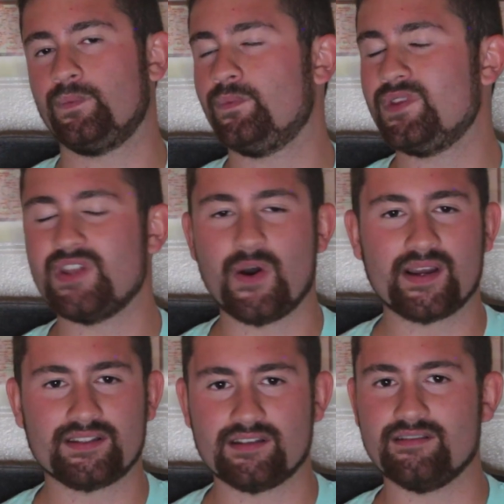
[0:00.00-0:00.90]
No
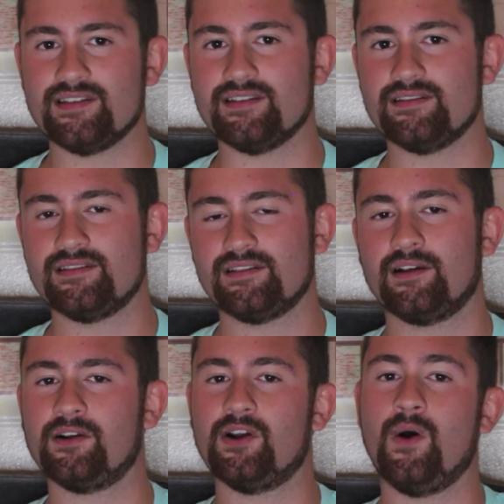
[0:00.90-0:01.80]
excuses,
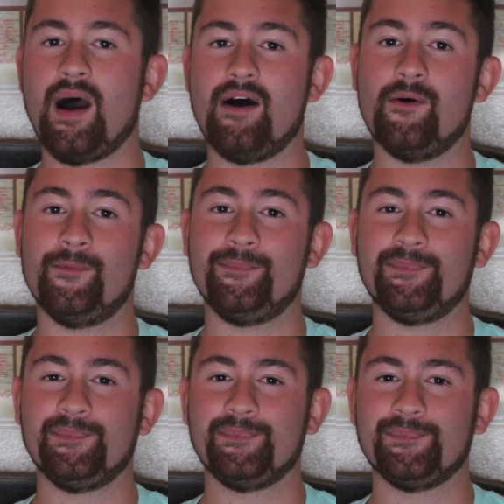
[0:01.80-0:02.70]
go out,
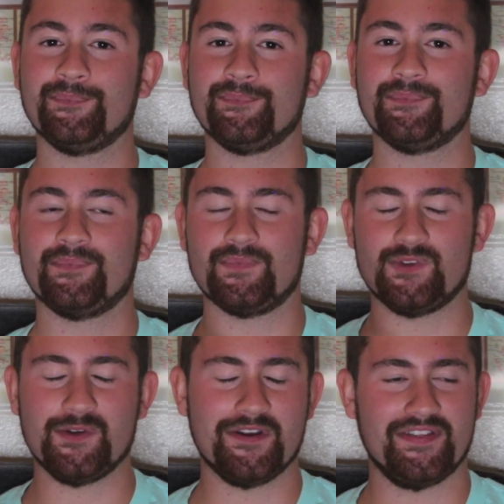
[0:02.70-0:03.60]

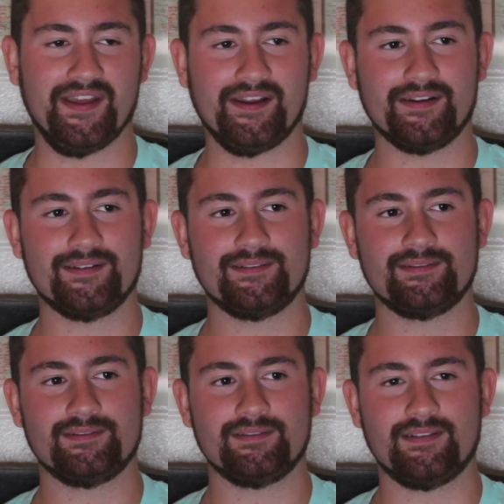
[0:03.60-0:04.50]
do your thing,
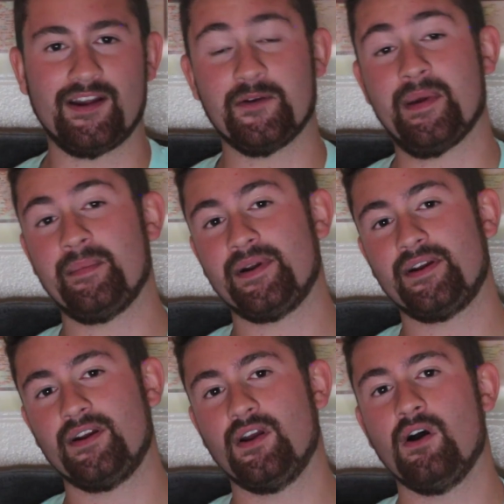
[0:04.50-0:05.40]
and remember,
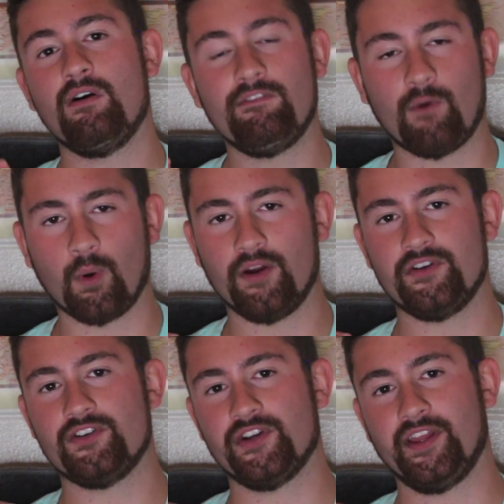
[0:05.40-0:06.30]

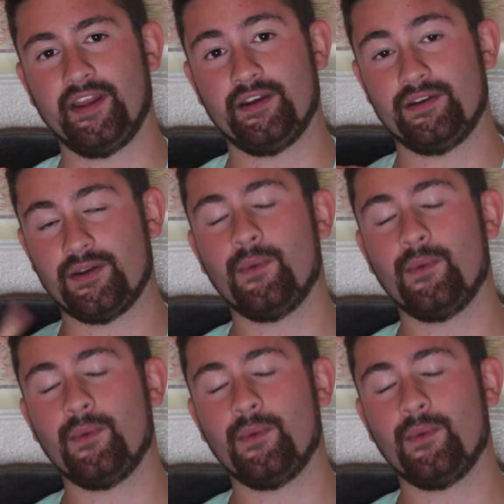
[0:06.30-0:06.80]
400 trillion.